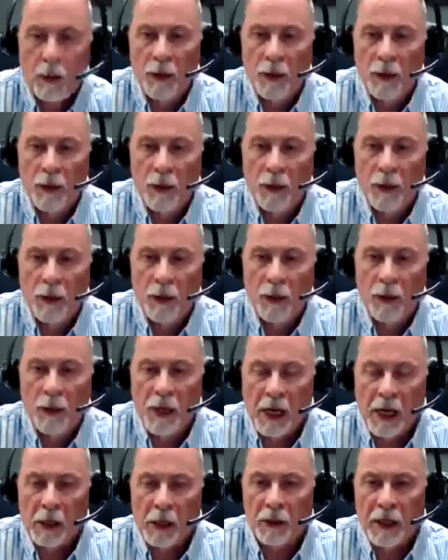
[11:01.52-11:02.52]
that are
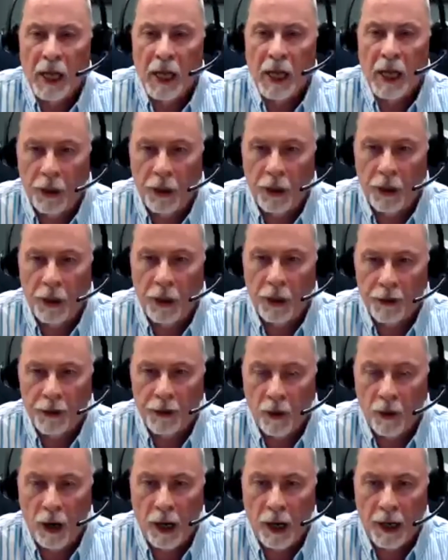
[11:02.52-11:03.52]
nailed down to
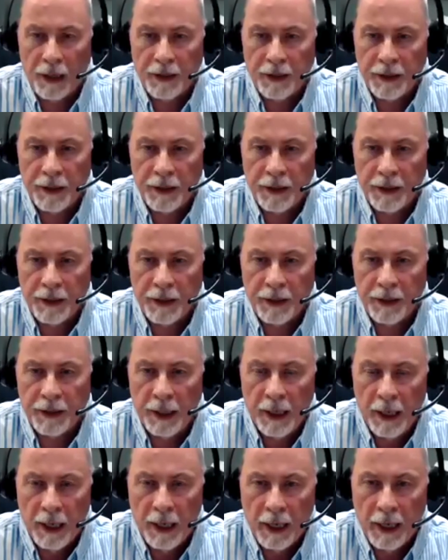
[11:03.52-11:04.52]
wood and cross,
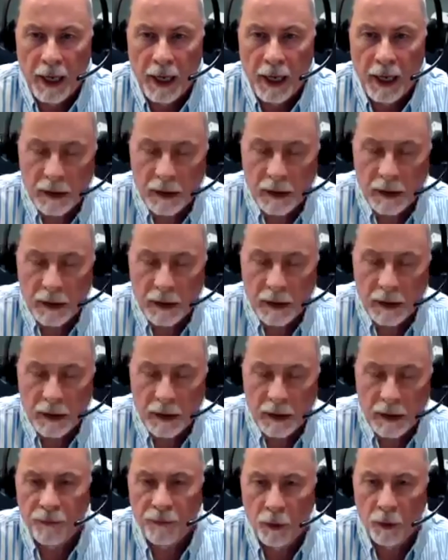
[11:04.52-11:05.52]
and that's
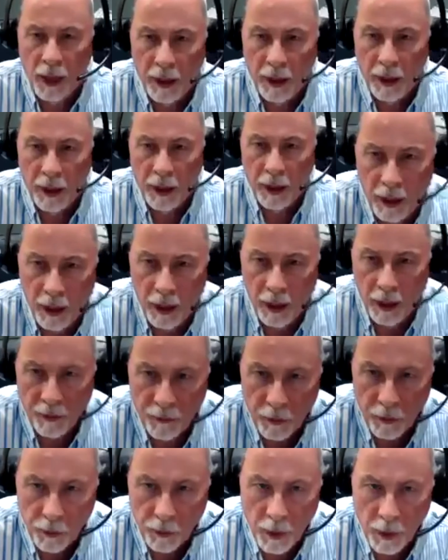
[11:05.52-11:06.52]
a painful uh,
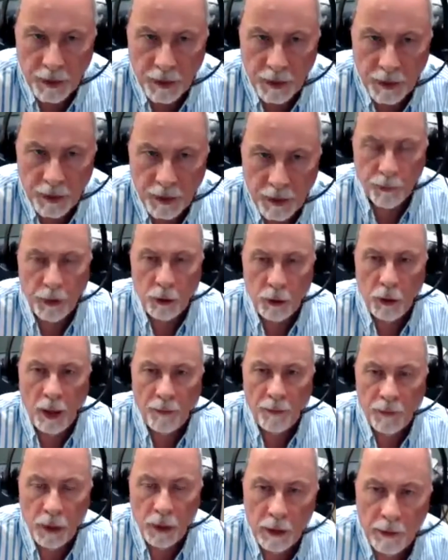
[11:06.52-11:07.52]
effort, but you have
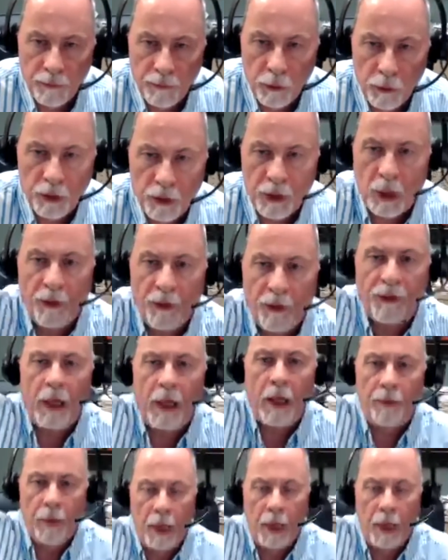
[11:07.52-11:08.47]
to lift yourself up